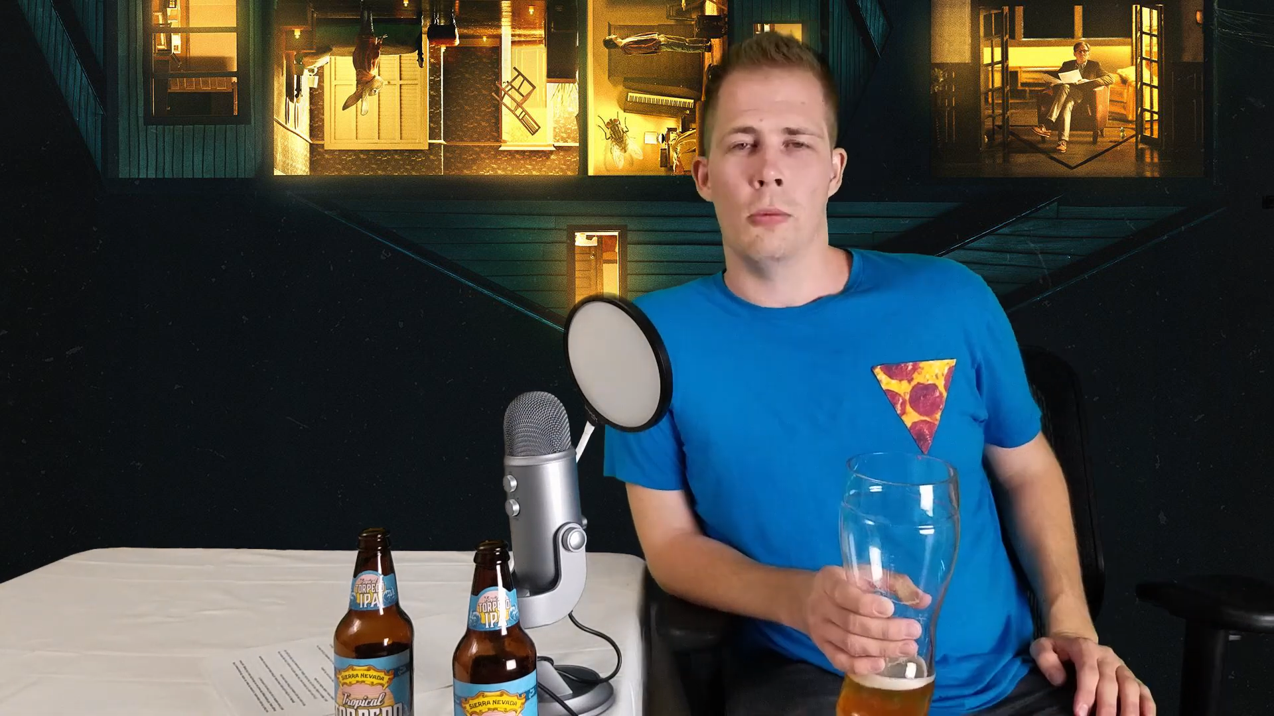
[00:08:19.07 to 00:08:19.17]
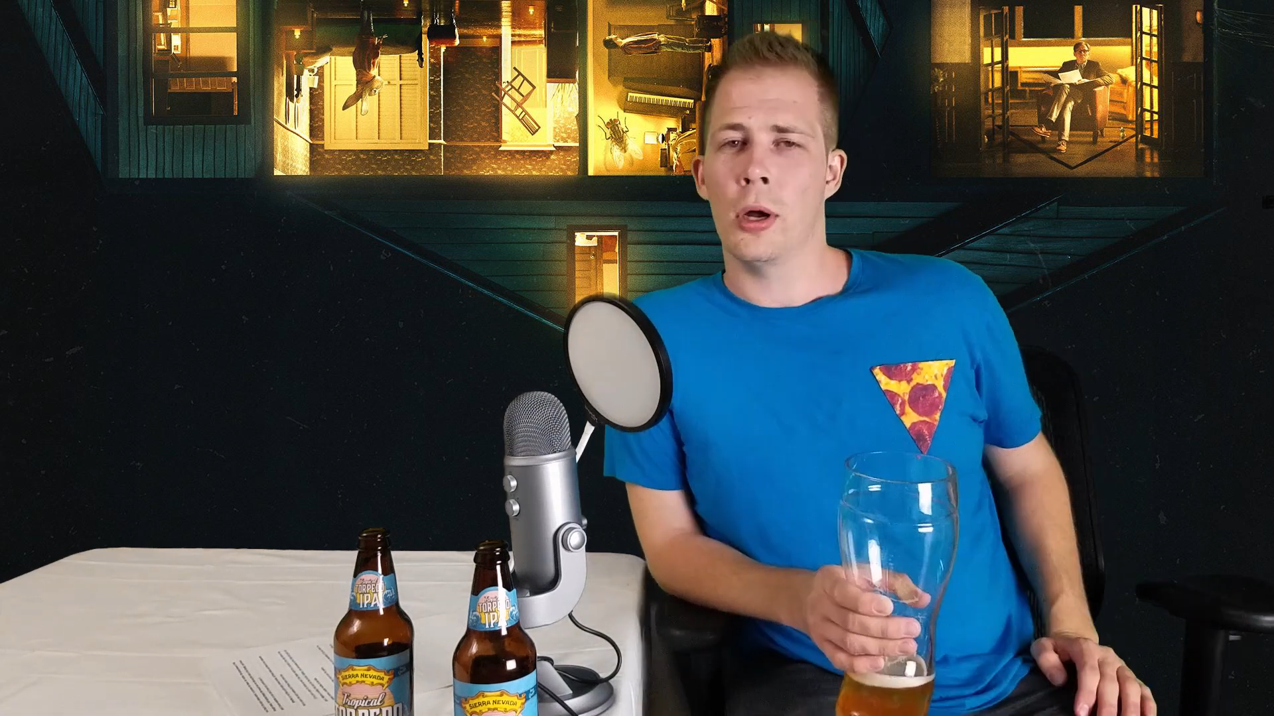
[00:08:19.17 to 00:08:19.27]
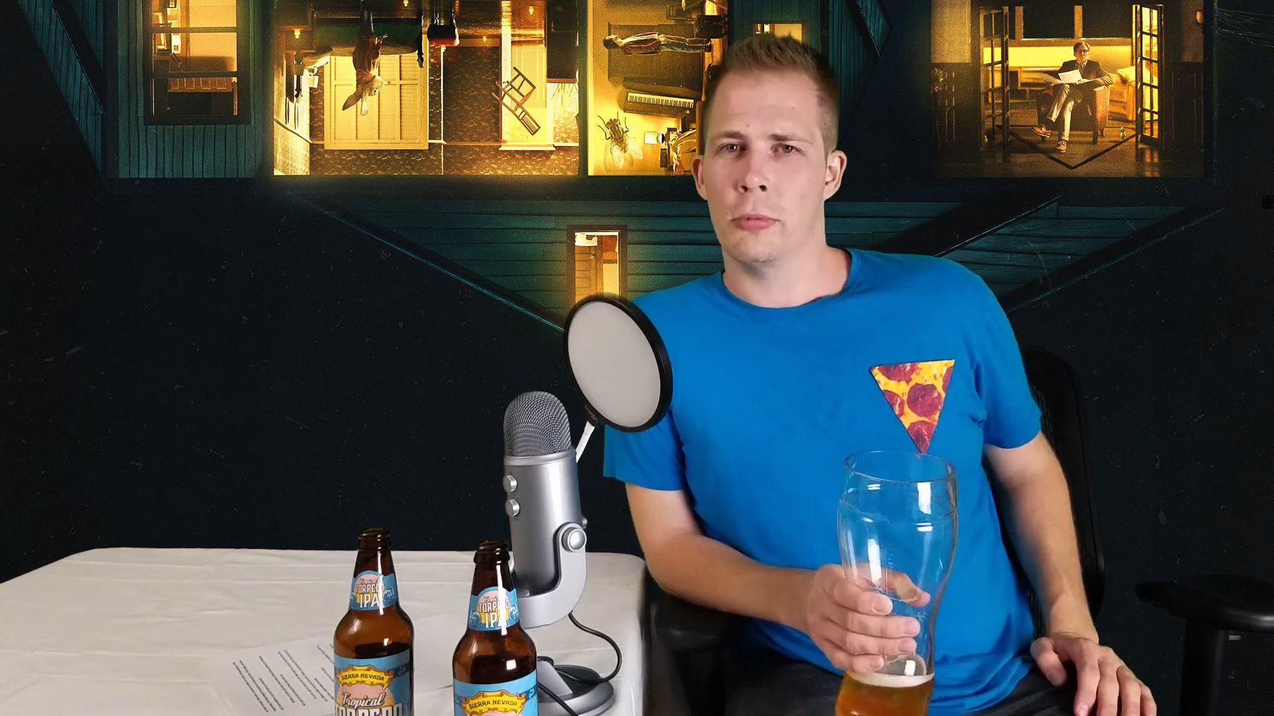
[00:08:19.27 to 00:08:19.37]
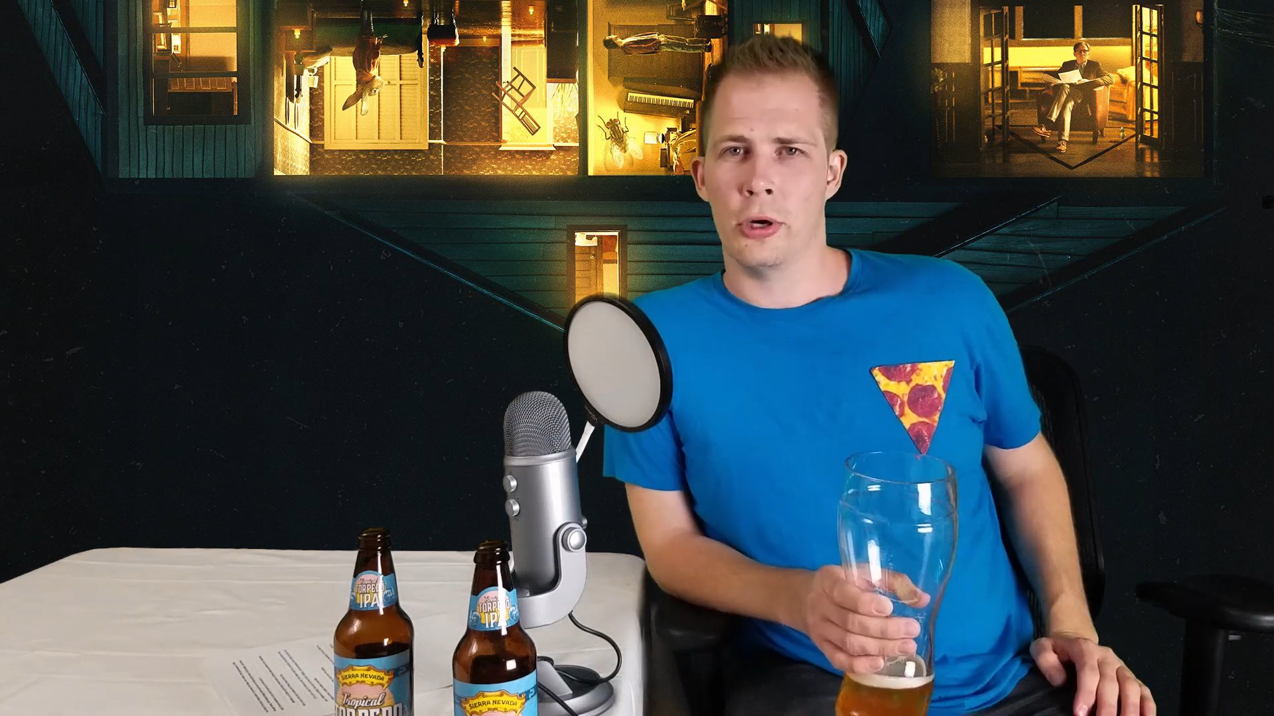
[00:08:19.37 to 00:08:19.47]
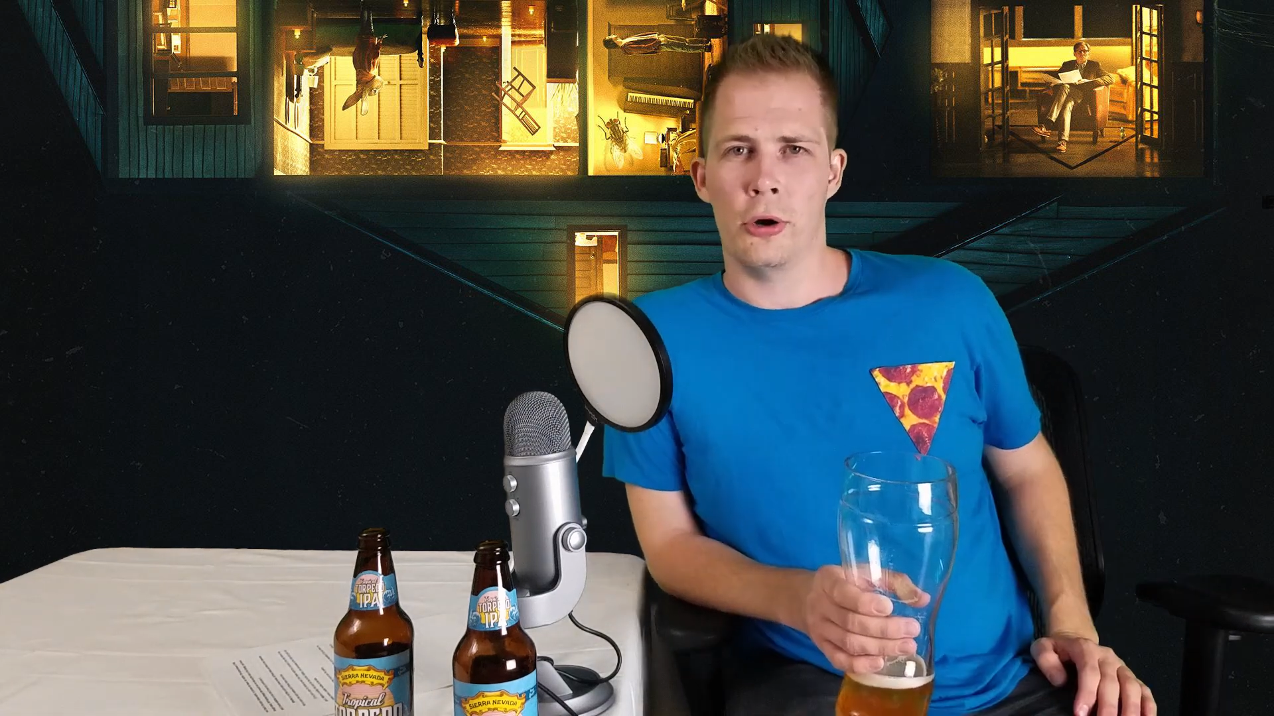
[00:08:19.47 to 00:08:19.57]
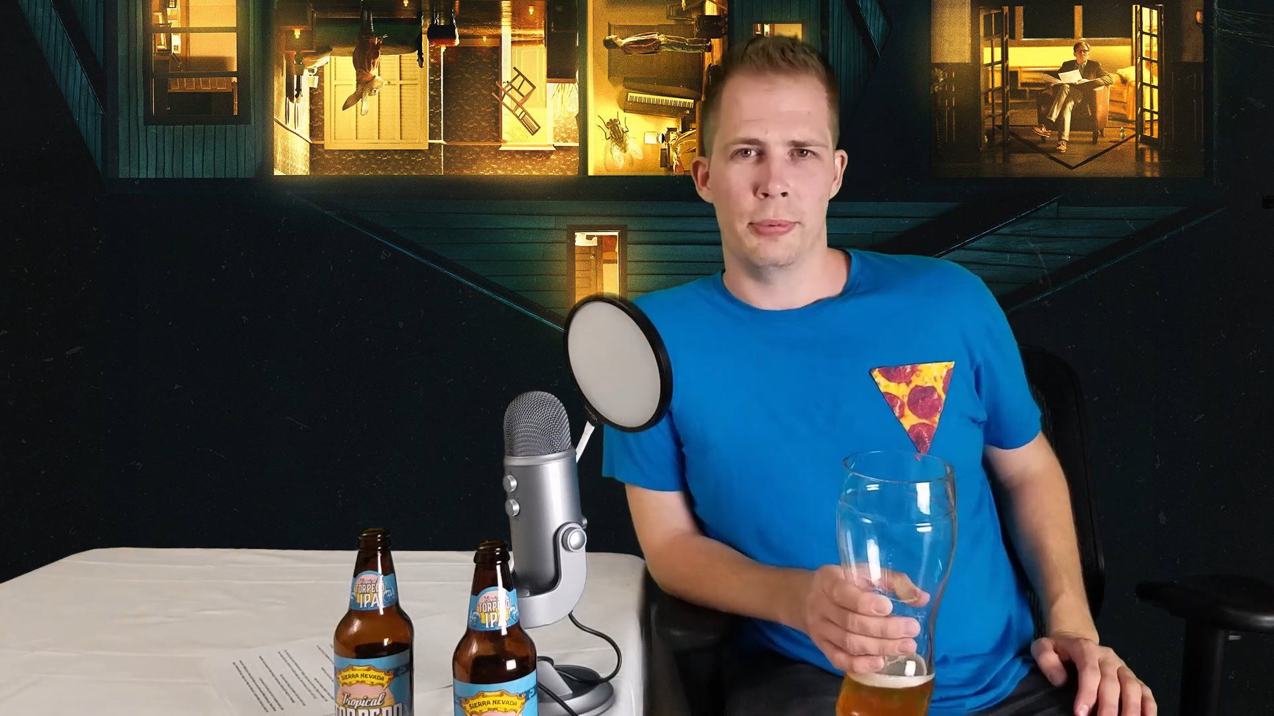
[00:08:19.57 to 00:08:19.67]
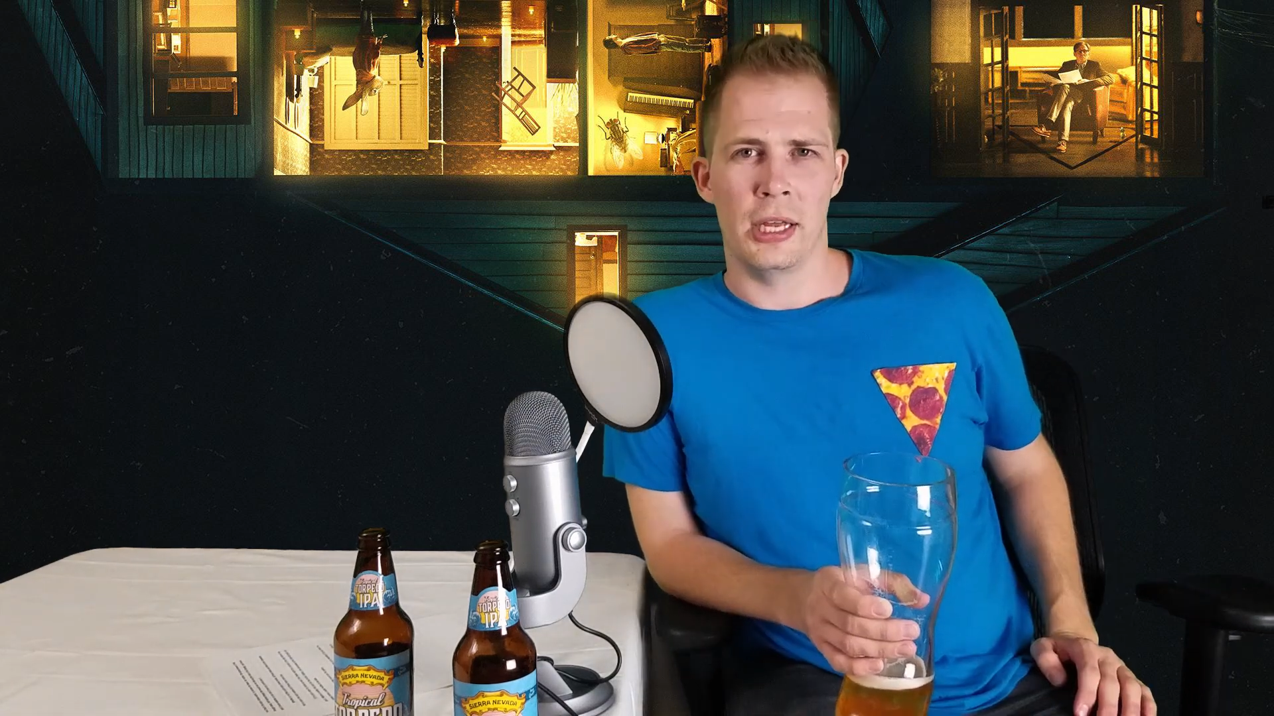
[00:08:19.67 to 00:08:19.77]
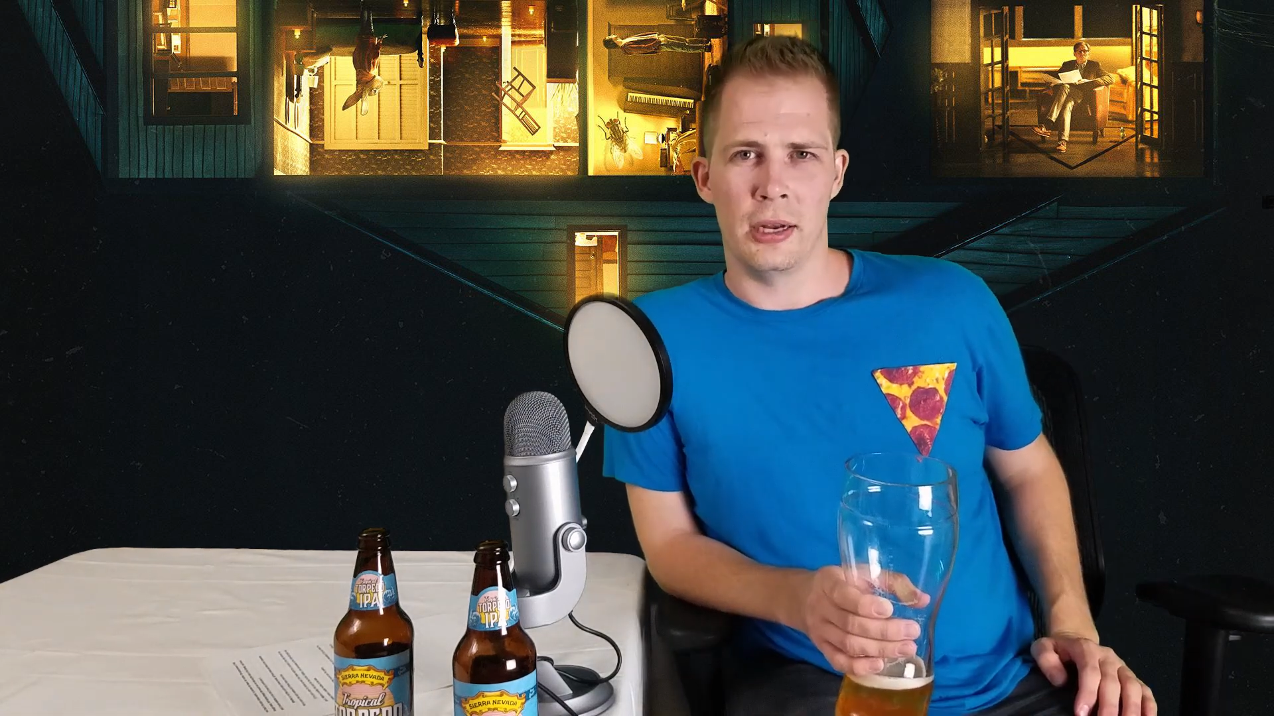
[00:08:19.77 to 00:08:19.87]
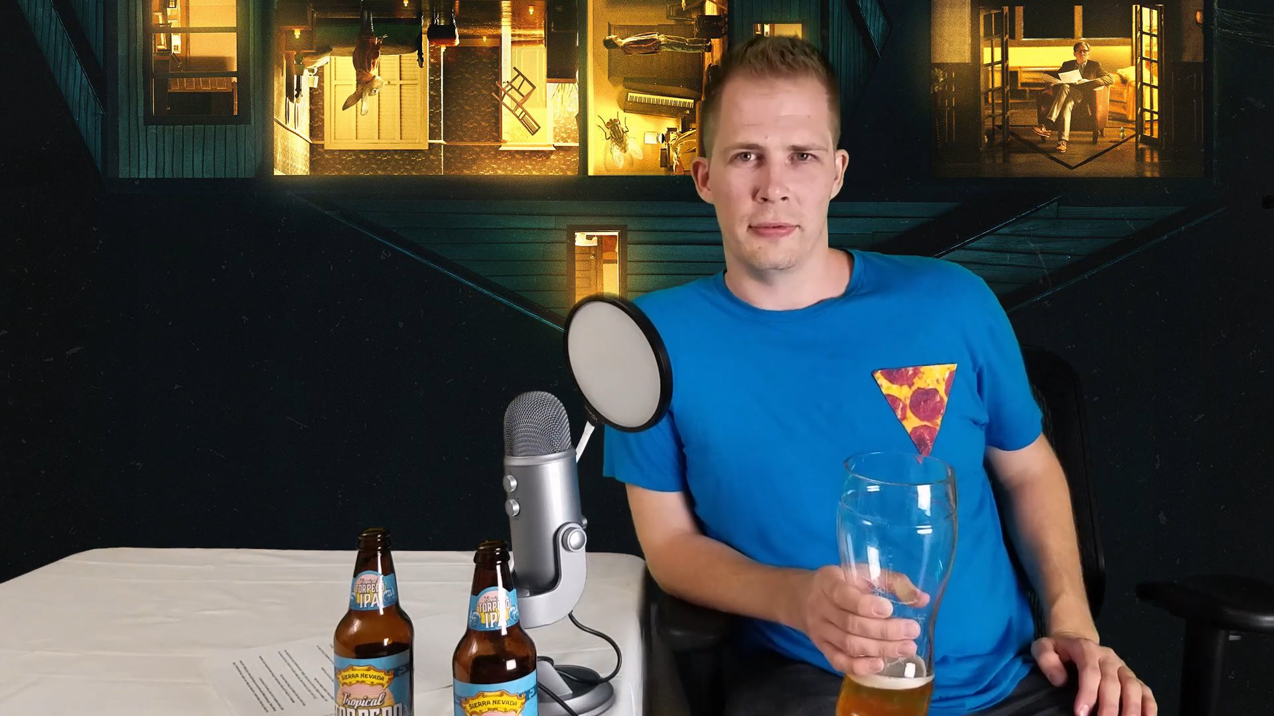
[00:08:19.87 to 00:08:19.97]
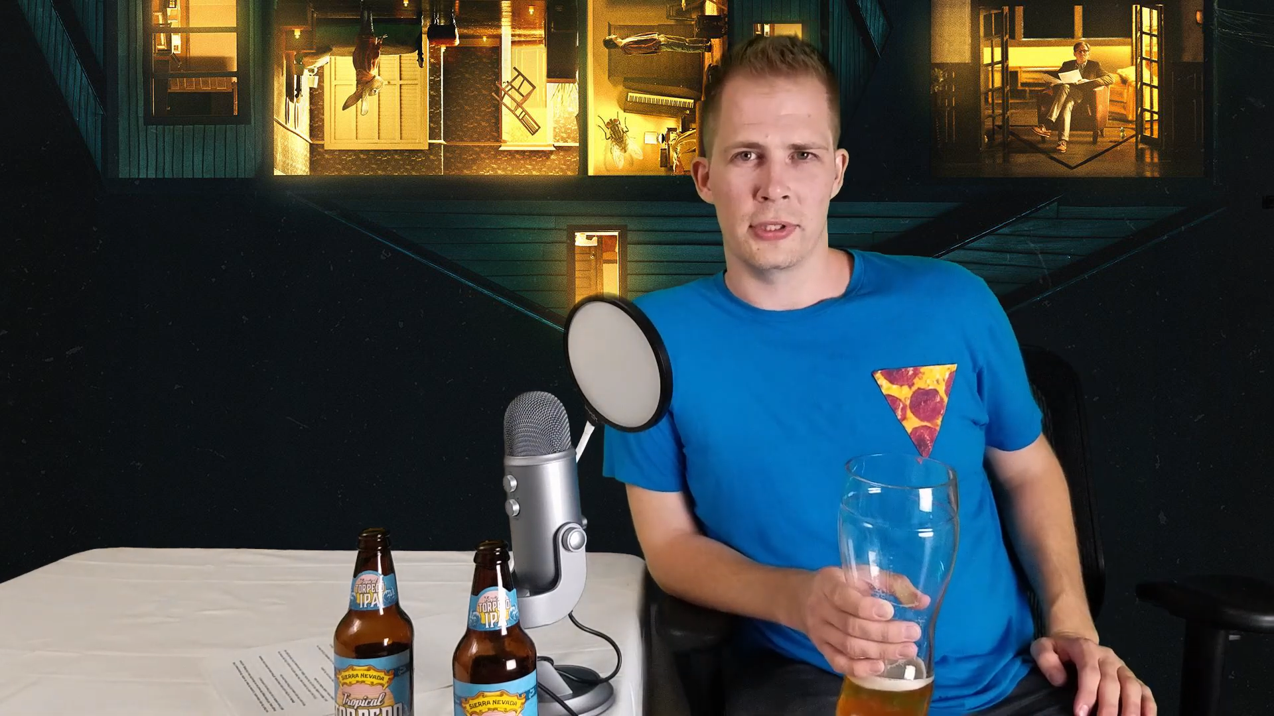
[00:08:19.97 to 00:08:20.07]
One would hope they never